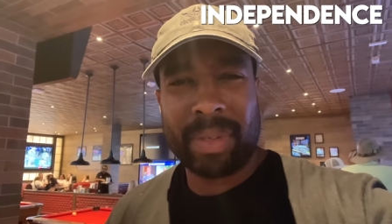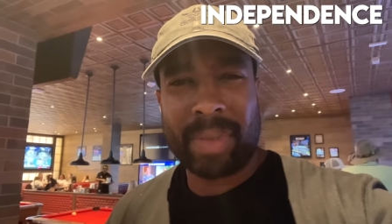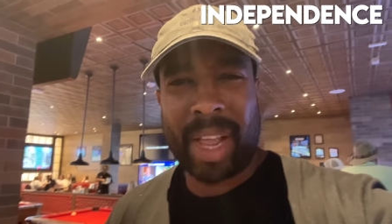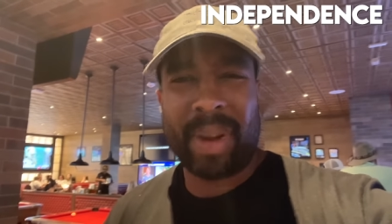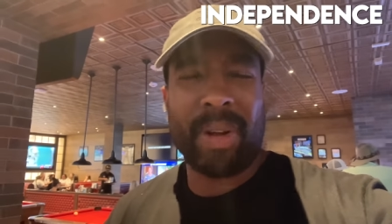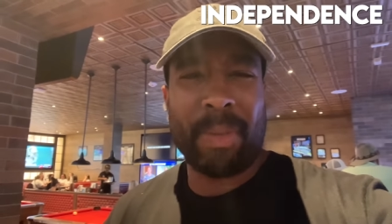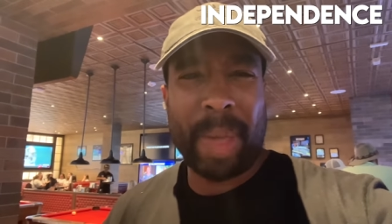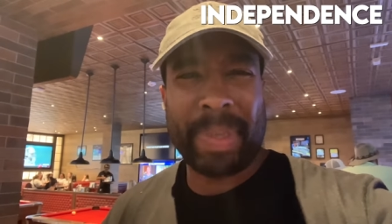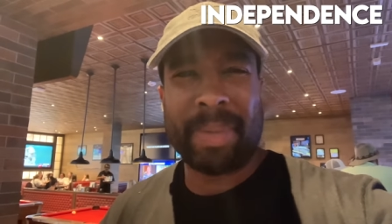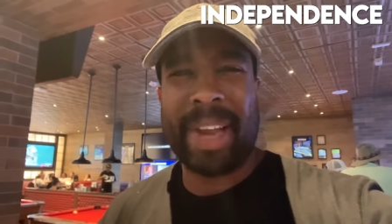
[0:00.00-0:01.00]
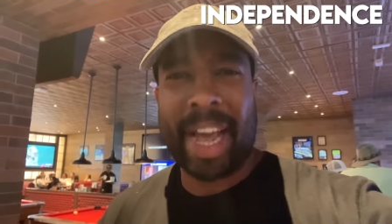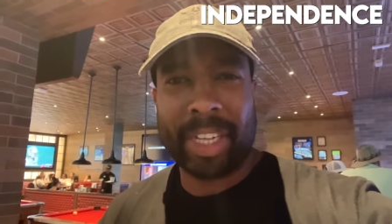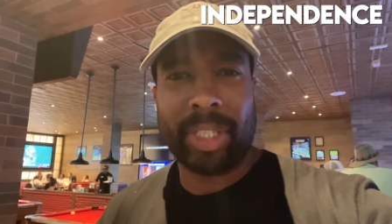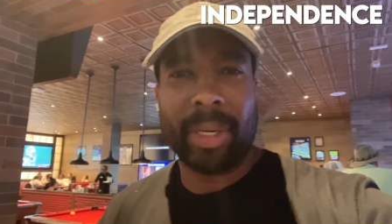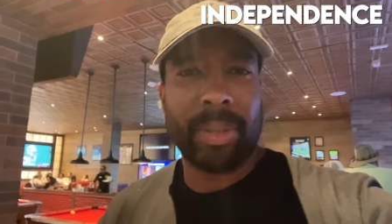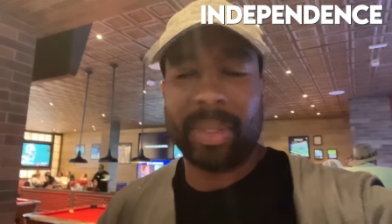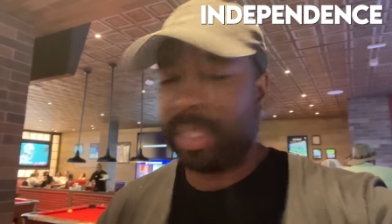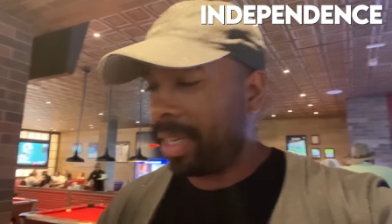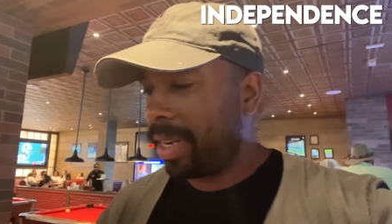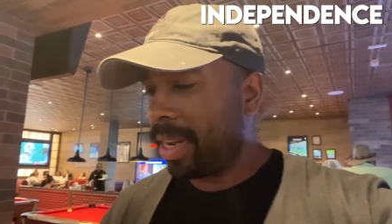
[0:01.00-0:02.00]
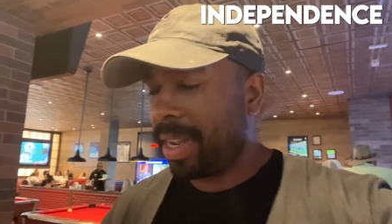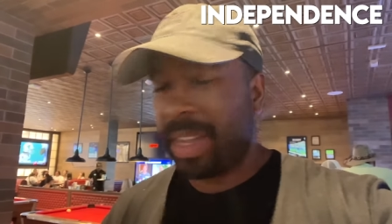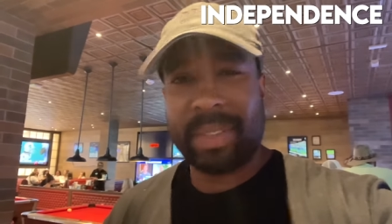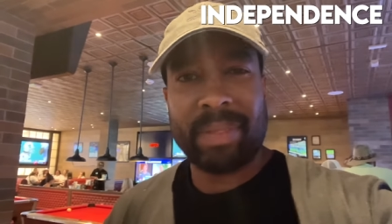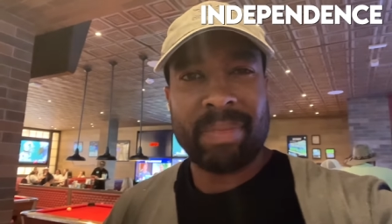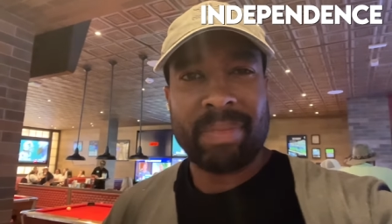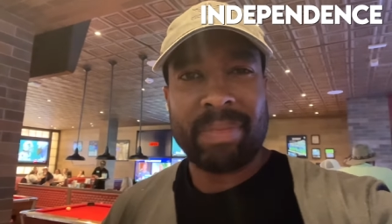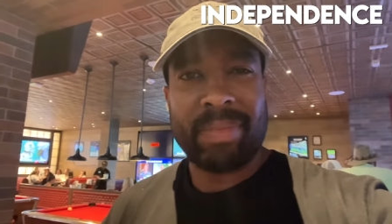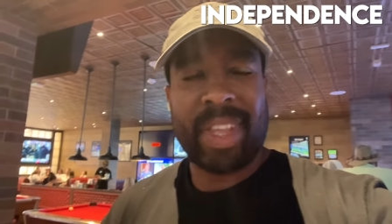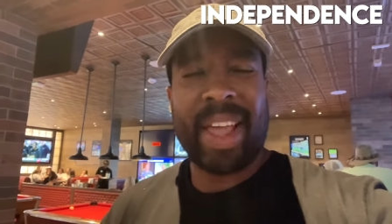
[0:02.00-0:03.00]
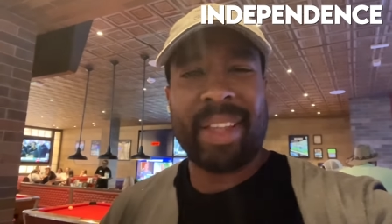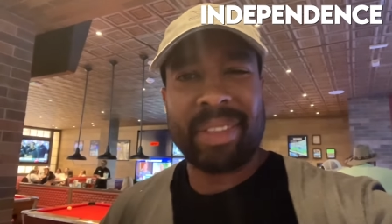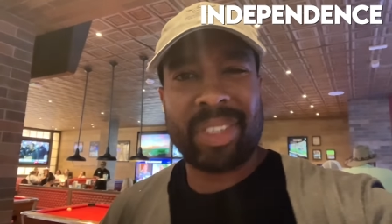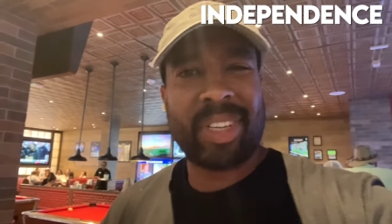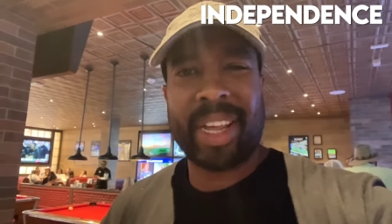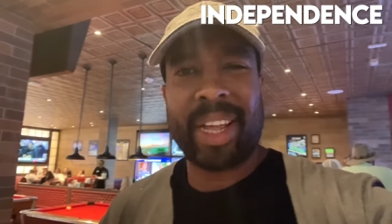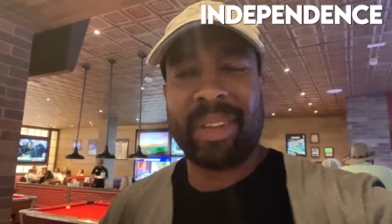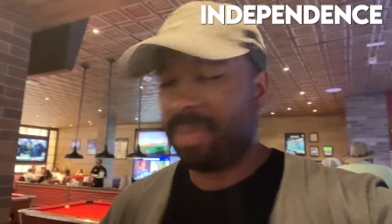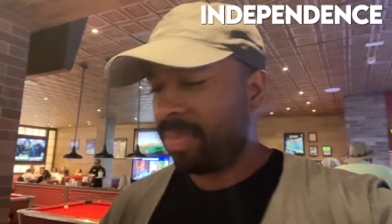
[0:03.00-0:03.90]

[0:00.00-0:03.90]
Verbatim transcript: I don't know, maybe some nachos, and then uh, yeah, just hang out.